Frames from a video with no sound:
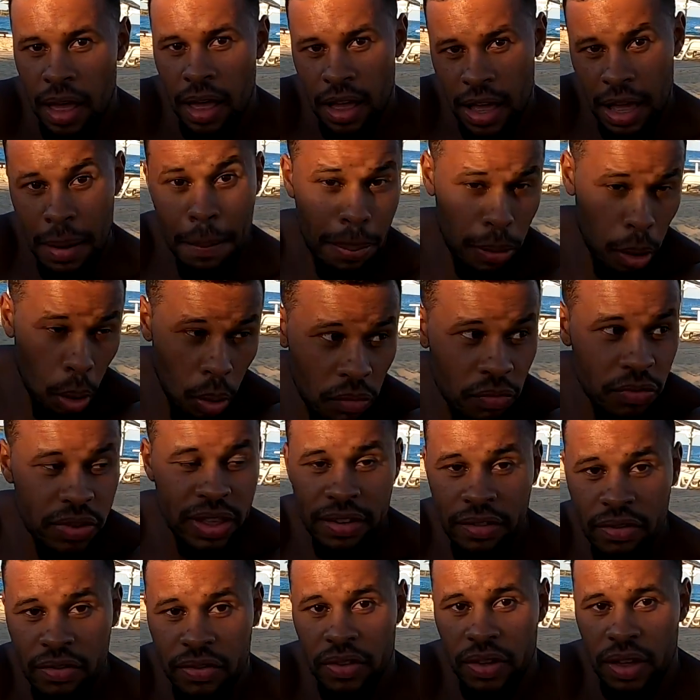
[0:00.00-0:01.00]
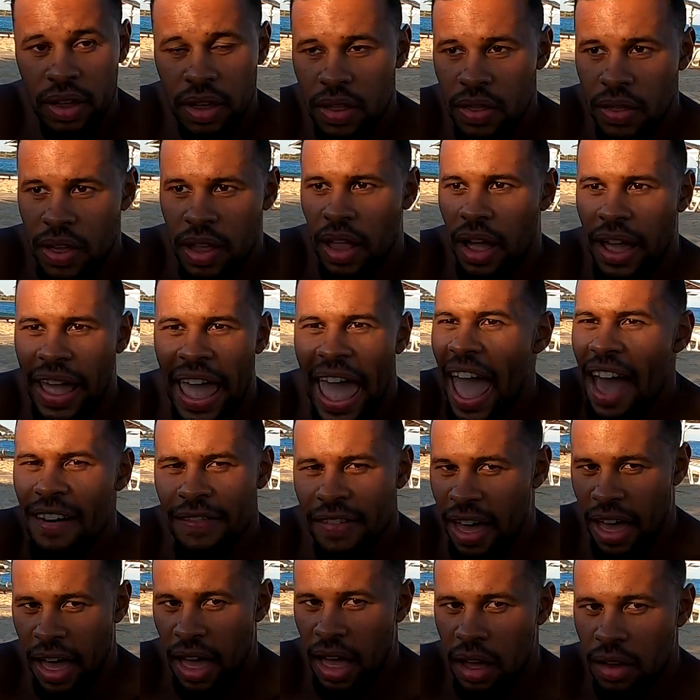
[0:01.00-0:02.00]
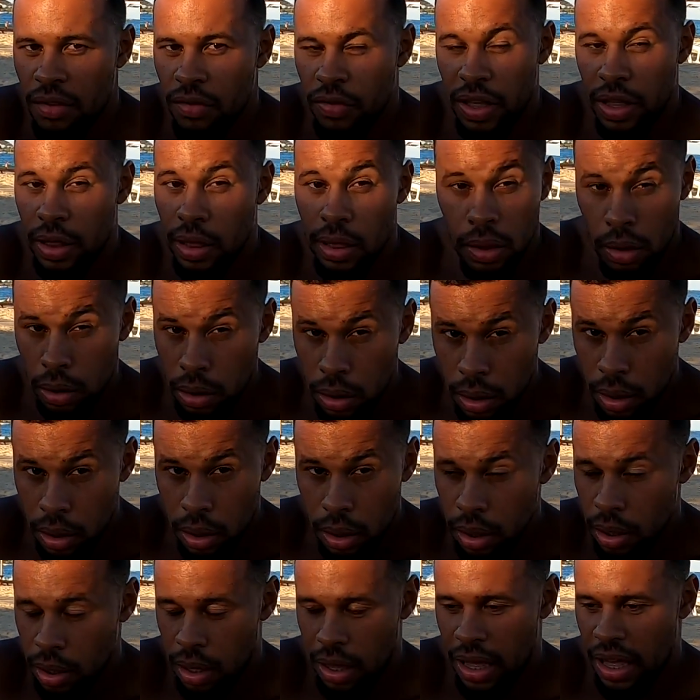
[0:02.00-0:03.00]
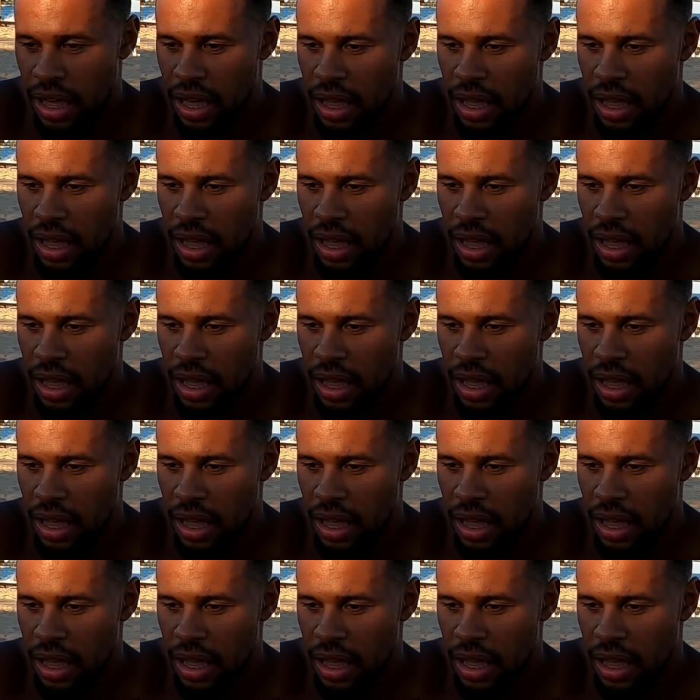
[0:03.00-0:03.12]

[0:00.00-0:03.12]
Uh, in Plovdiv than I ever have in London,